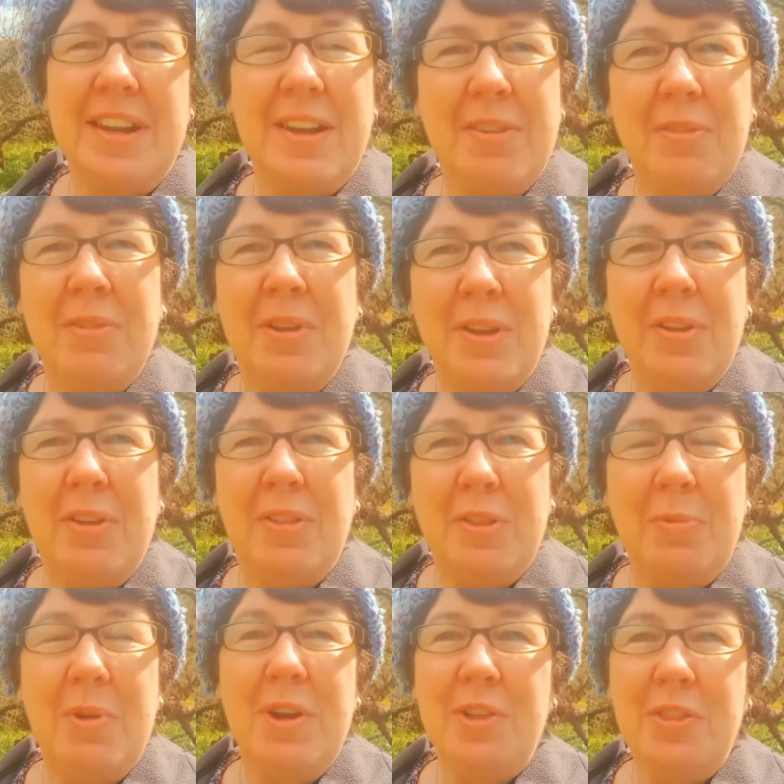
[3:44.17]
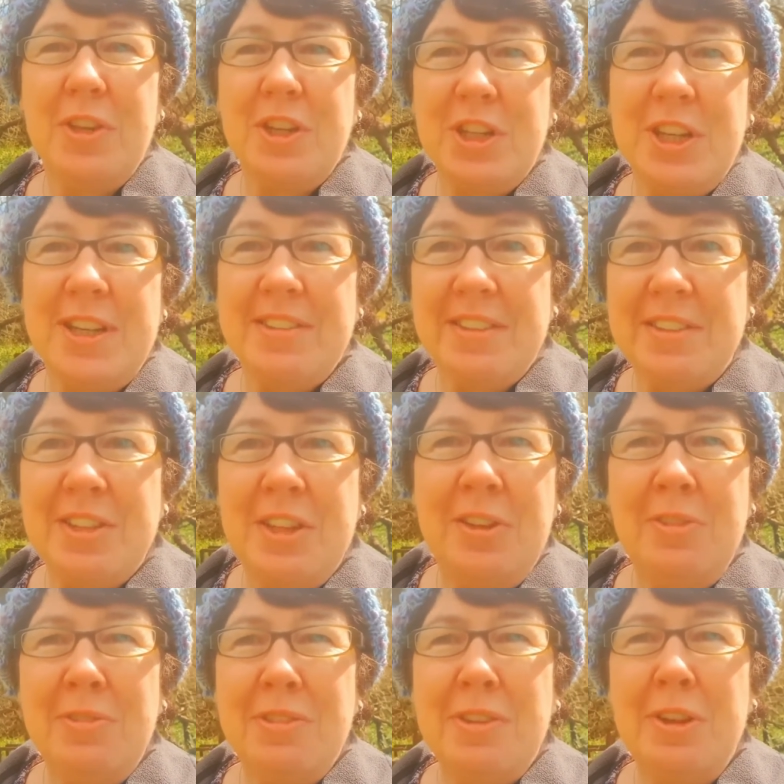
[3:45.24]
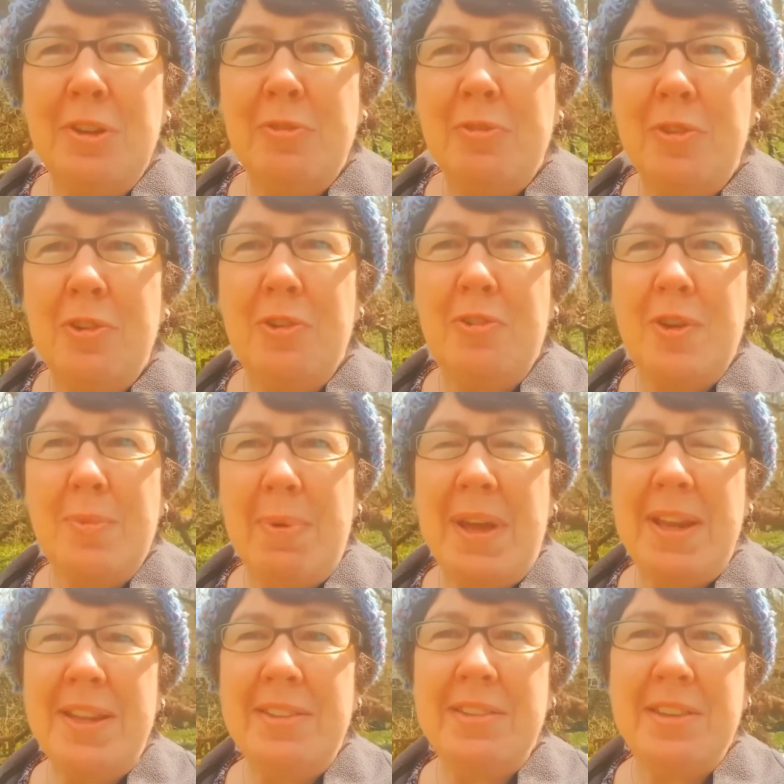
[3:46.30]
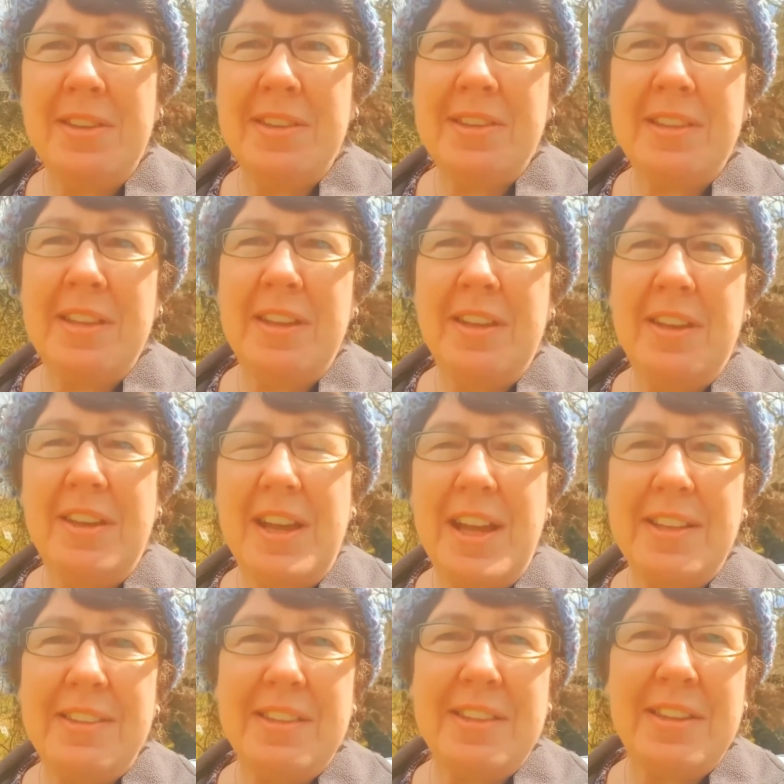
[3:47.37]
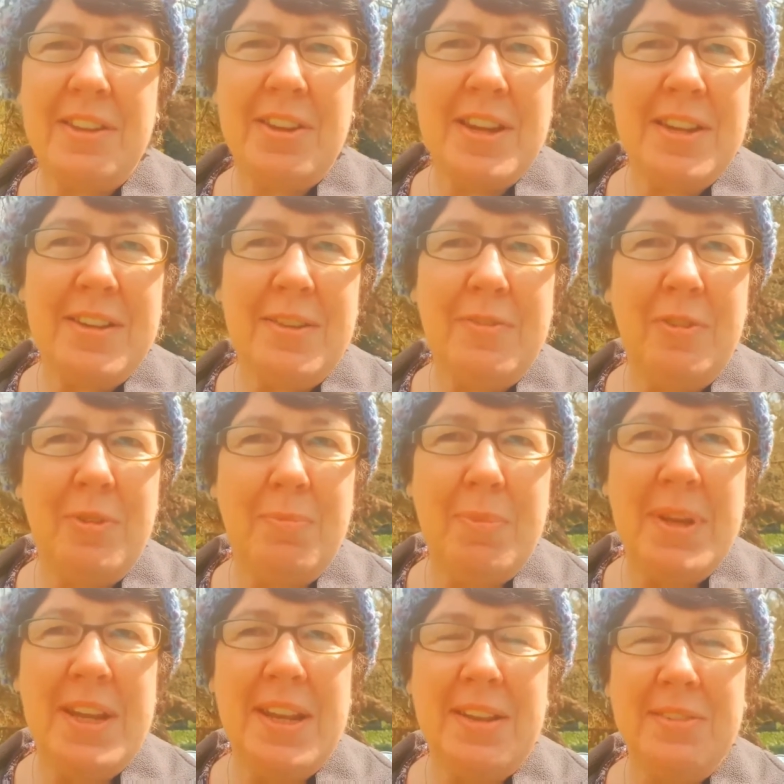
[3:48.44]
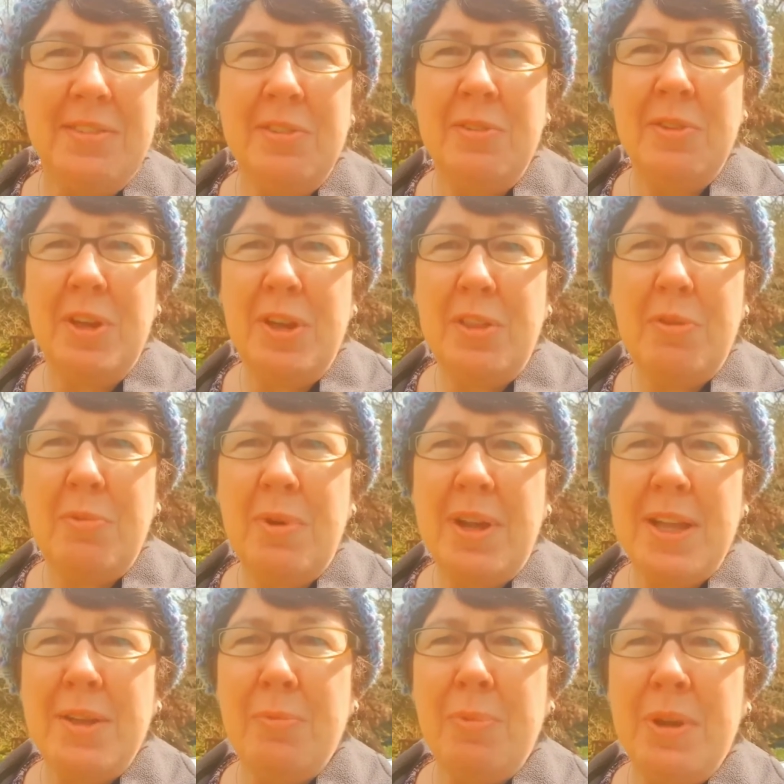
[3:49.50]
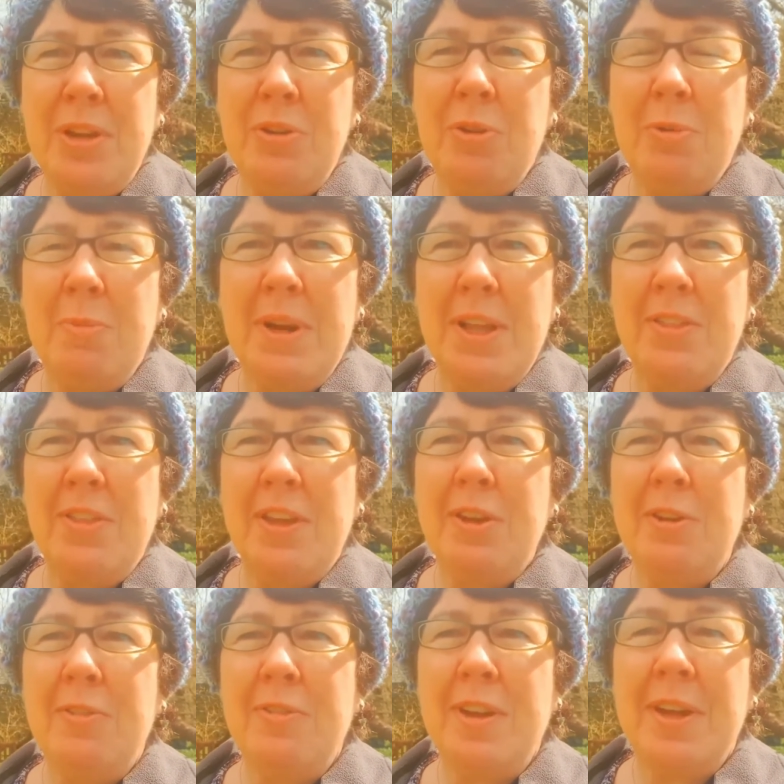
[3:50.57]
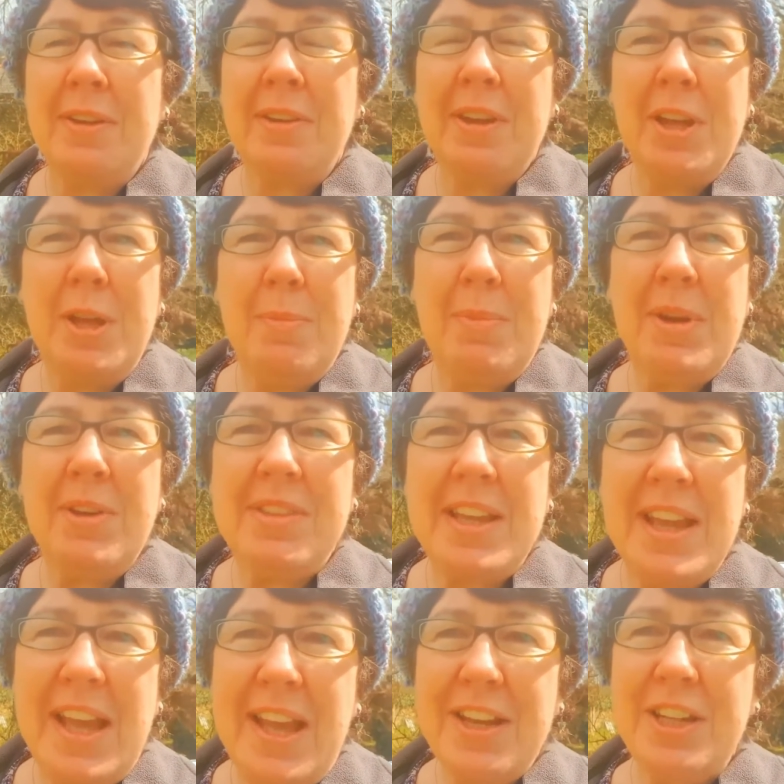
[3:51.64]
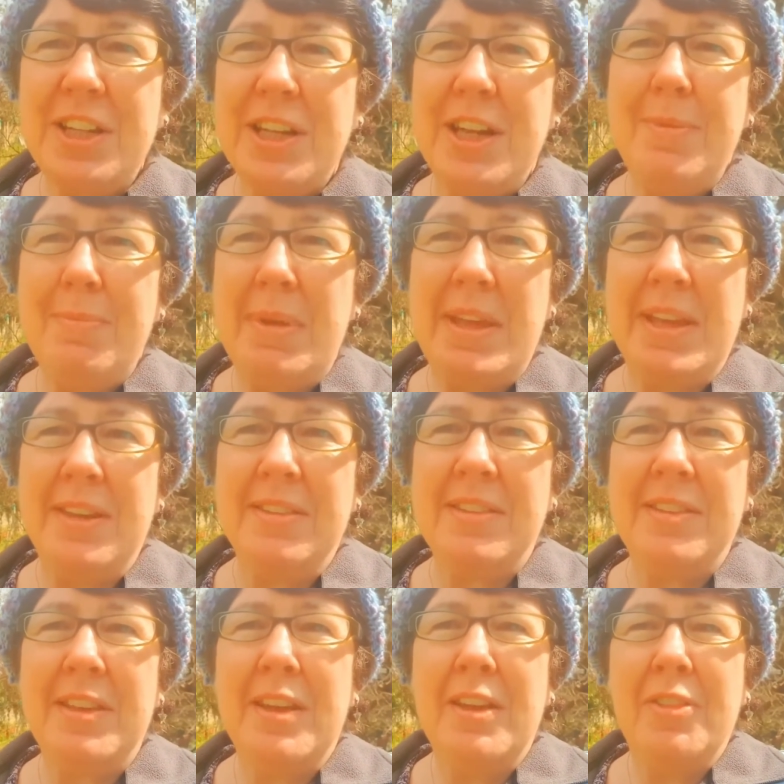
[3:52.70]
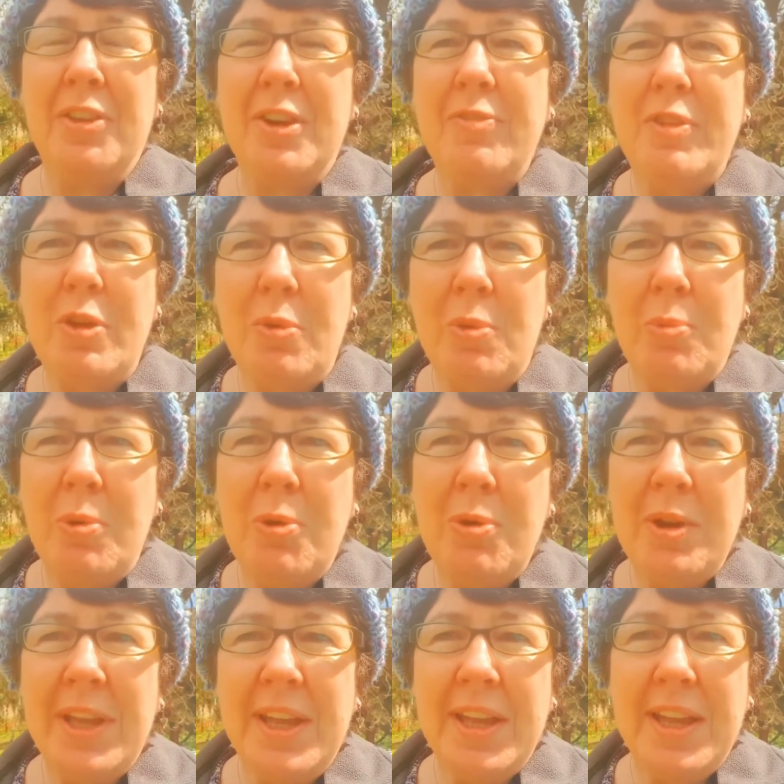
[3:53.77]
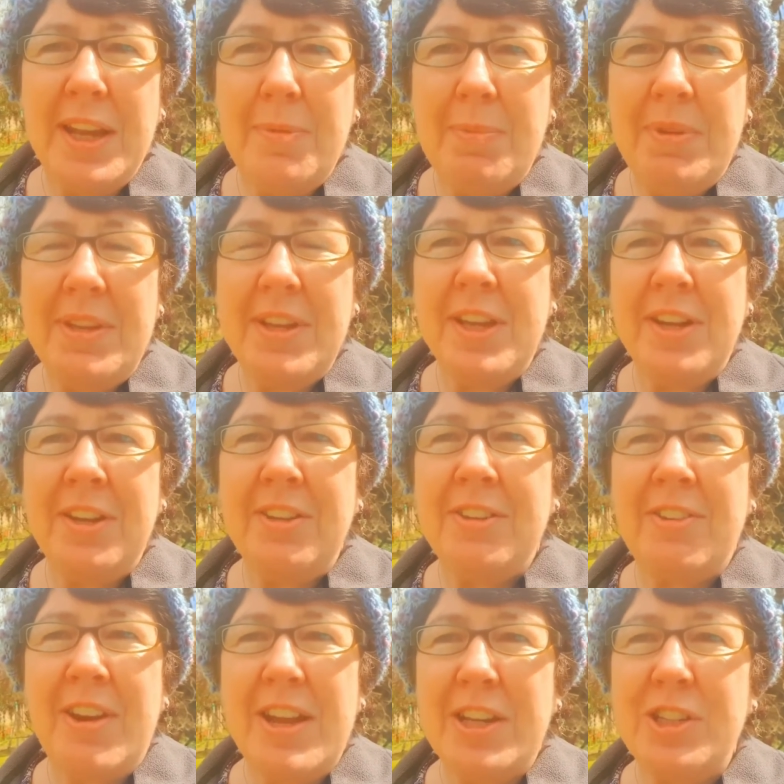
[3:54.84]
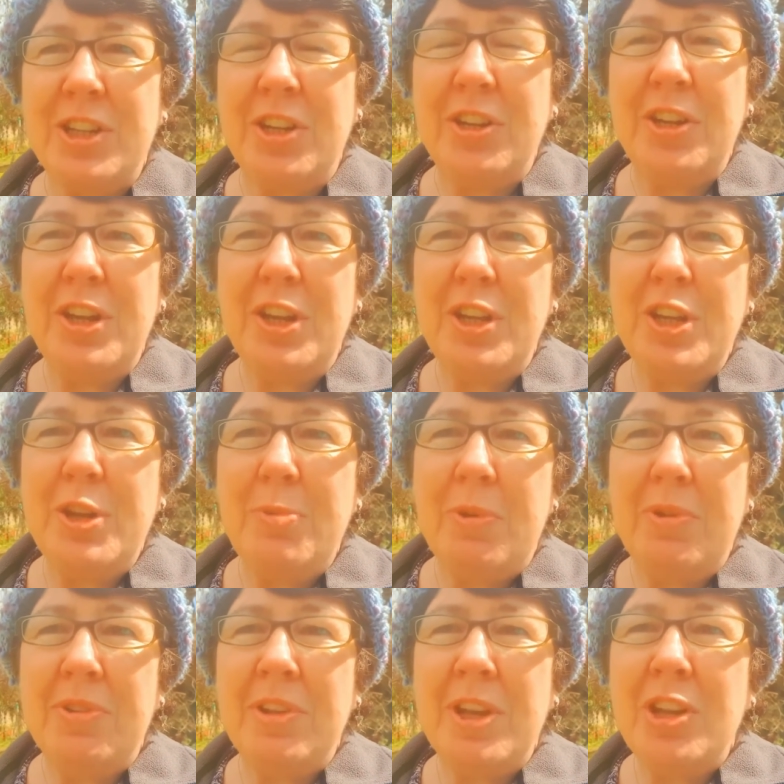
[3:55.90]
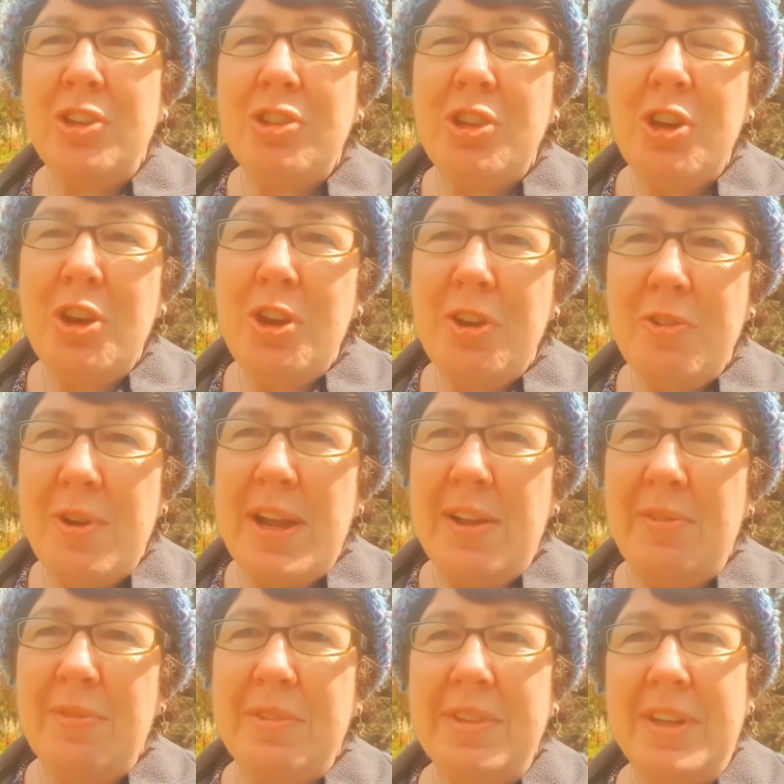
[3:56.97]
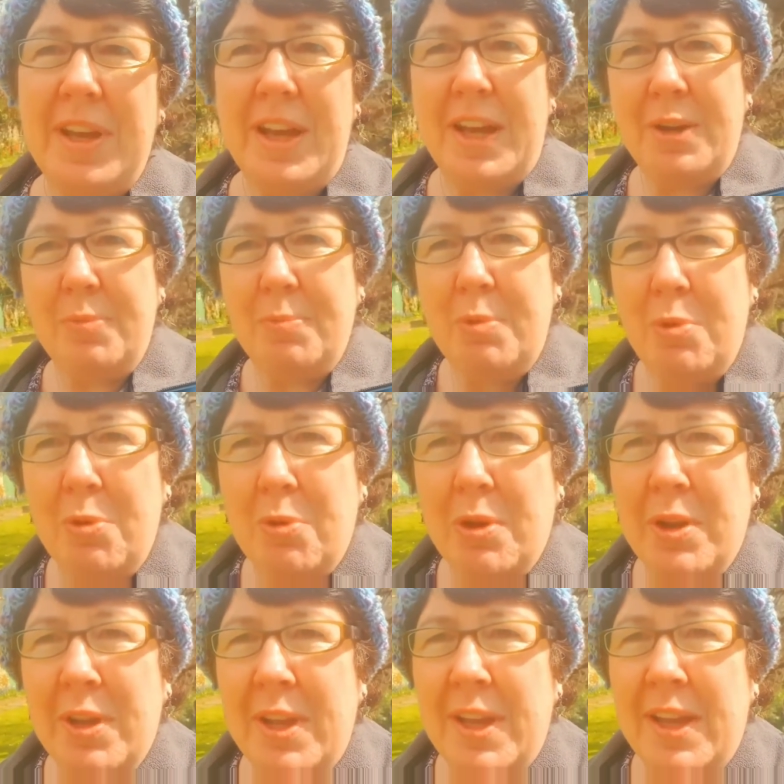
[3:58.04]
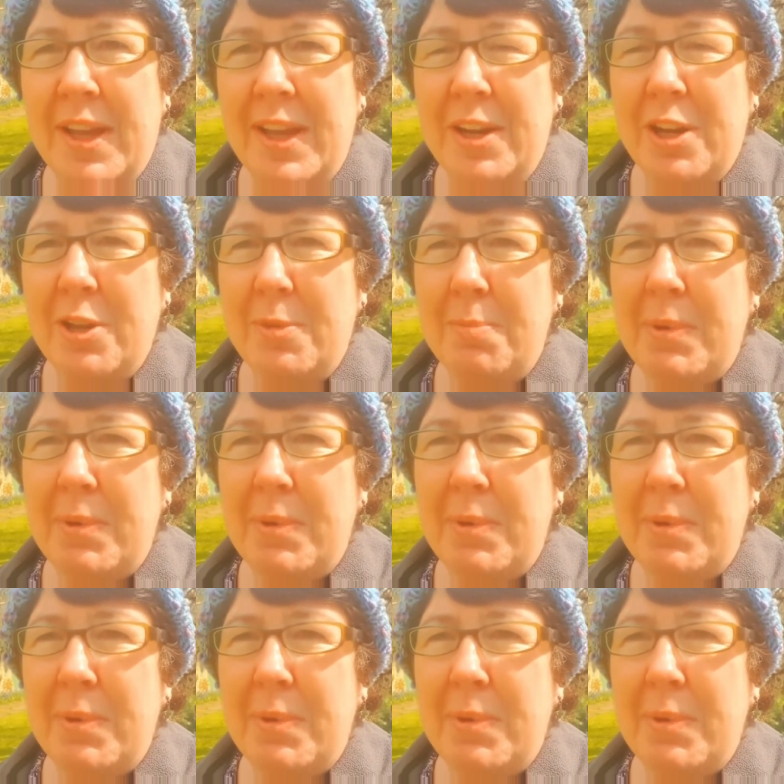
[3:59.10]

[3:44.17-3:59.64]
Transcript: Now, the word that Jesus used for repentance uh, has a slightly different meaning to the way we normally think of it, because it actually means that if you were walking in a particular direction, you would turn around and walk in a